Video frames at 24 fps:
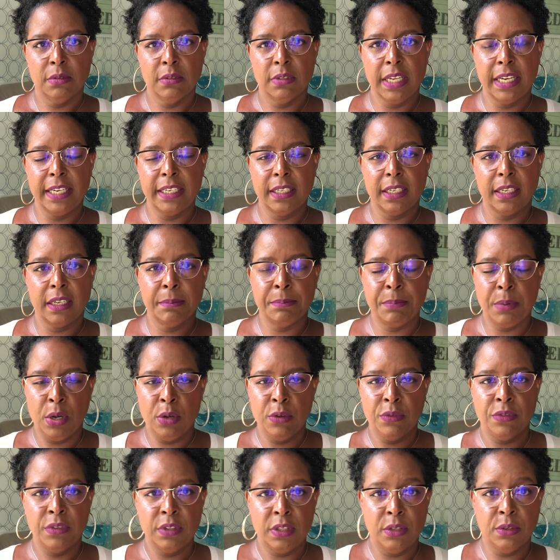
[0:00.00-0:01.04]
Like
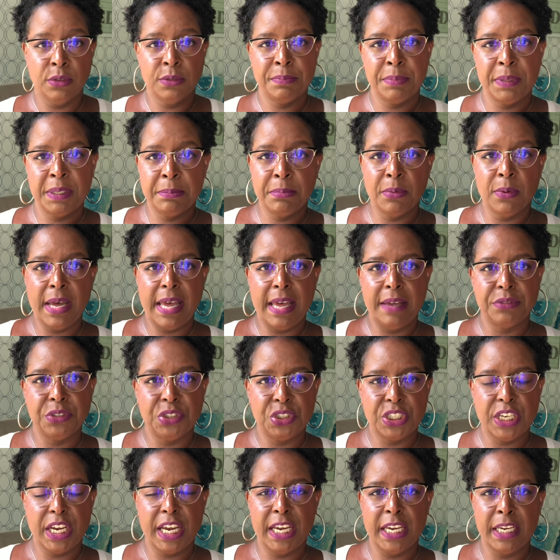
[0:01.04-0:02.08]
both of those people have
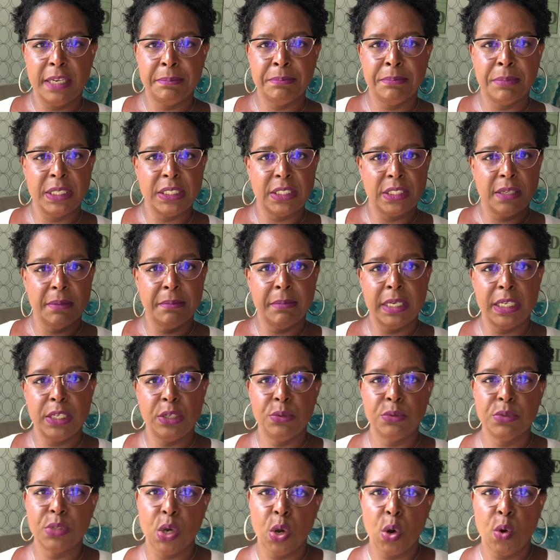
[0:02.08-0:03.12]
shame, but somebody
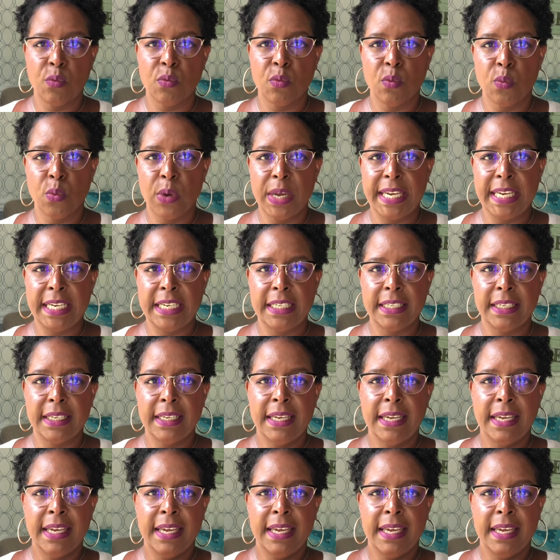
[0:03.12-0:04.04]
who's overweight,